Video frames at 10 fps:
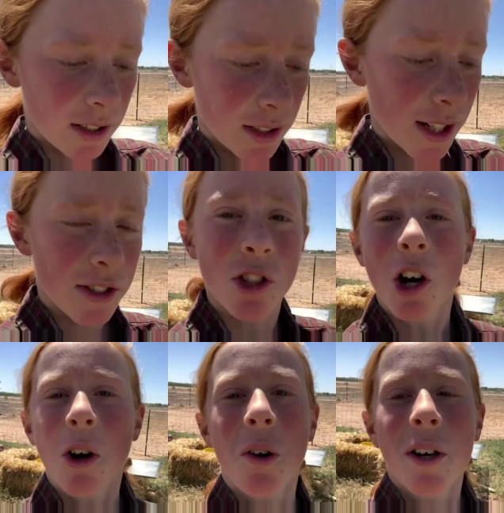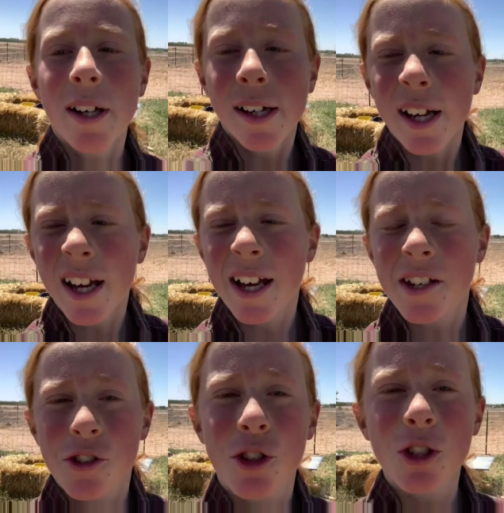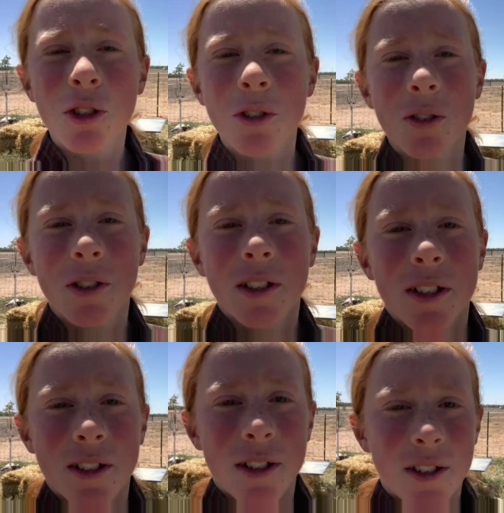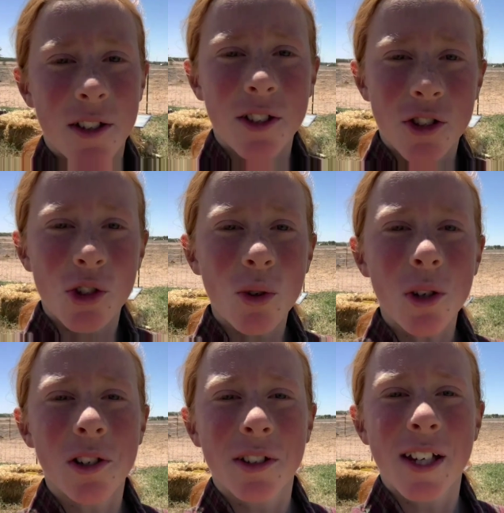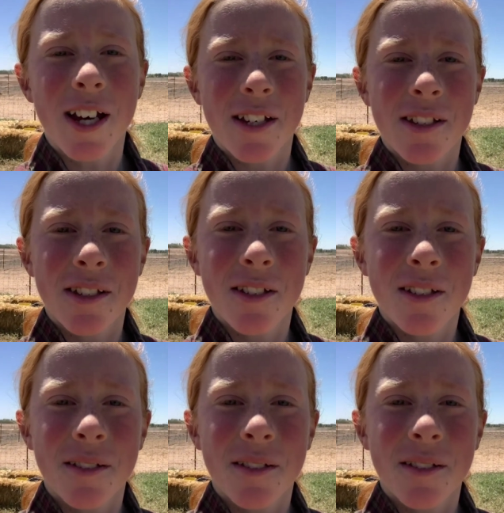Let's go and do the soil test.